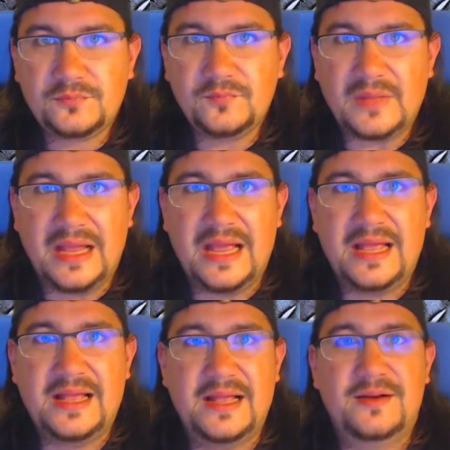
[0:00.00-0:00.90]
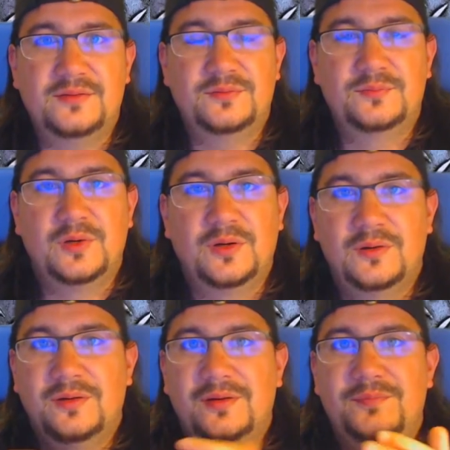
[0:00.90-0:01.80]
and
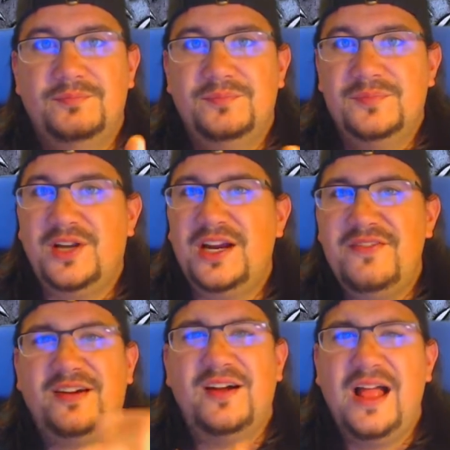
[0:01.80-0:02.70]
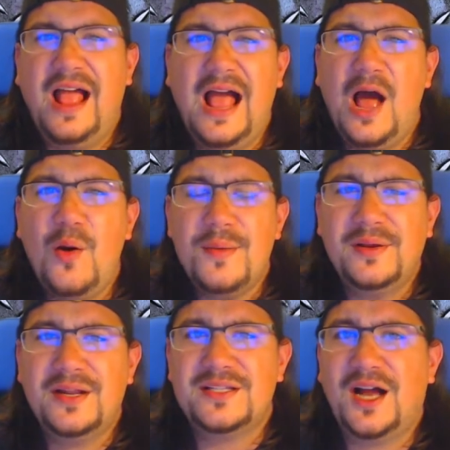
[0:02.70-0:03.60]
trying to figure out how I'm
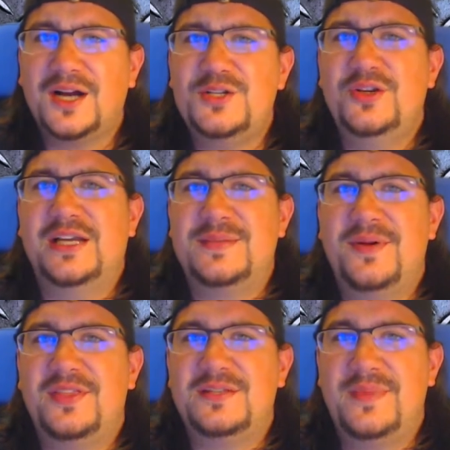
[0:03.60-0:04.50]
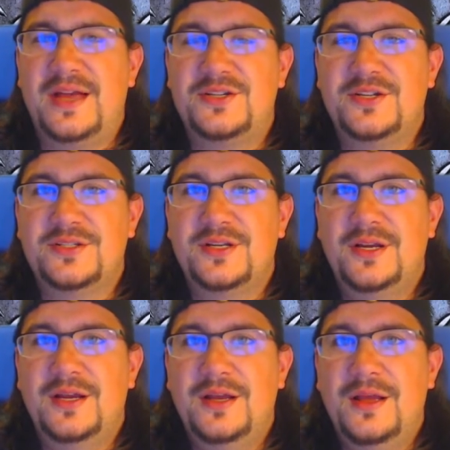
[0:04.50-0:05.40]
going to talk to you guys about these matches,
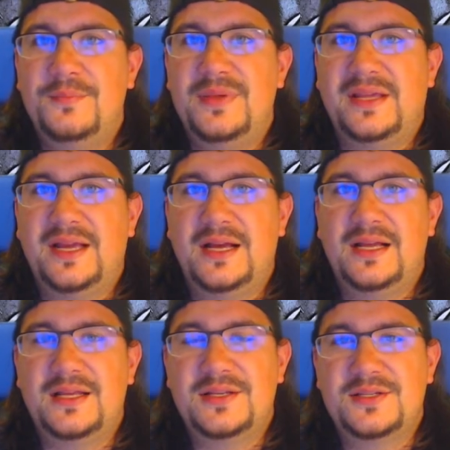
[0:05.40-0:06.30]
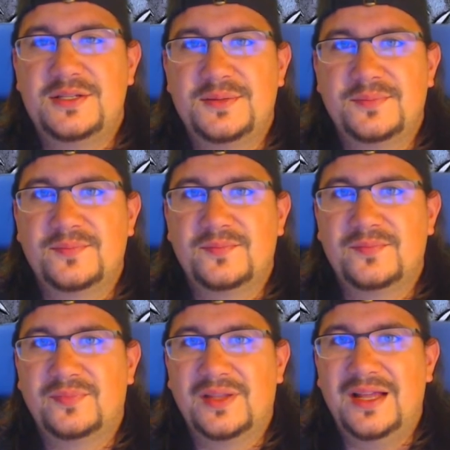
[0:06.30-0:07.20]
because
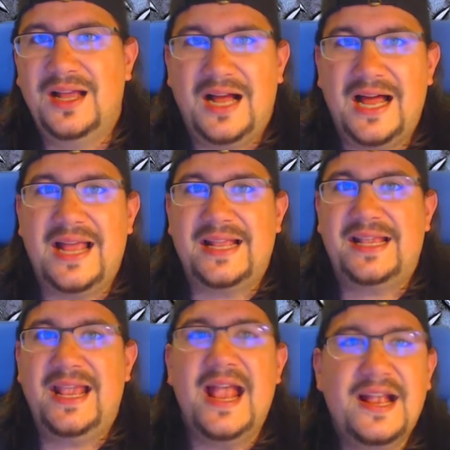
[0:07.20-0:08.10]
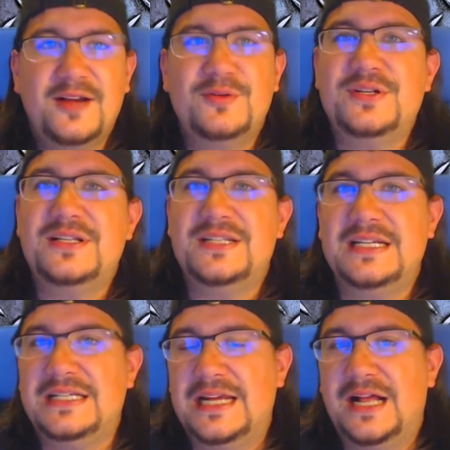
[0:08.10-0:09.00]
I can't go into
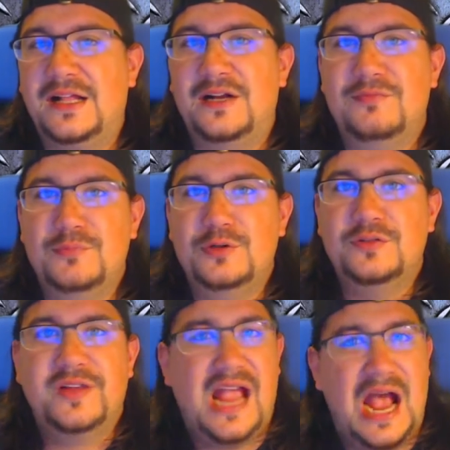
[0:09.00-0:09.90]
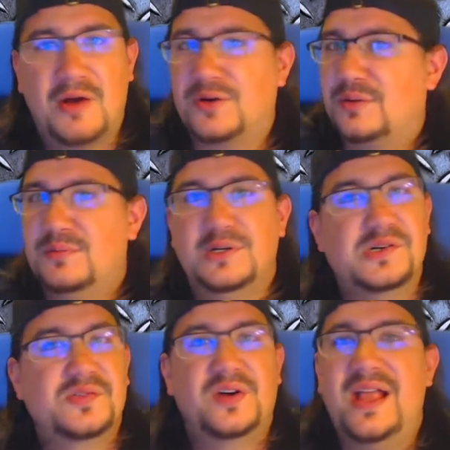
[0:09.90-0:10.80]
detail of move, counter
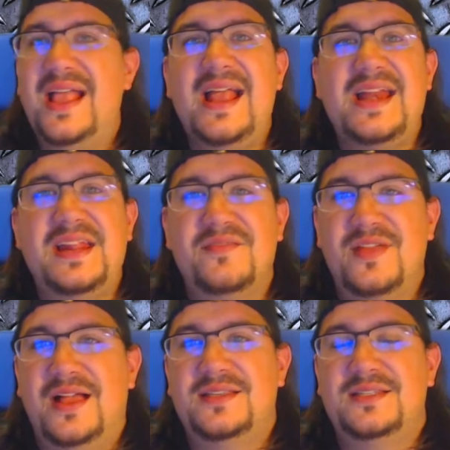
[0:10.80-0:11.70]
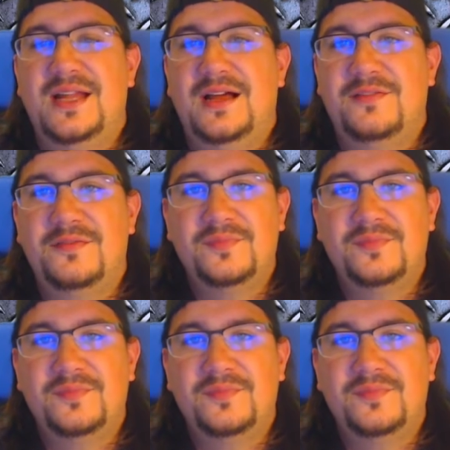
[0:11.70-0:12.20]
move, or any of that stuff.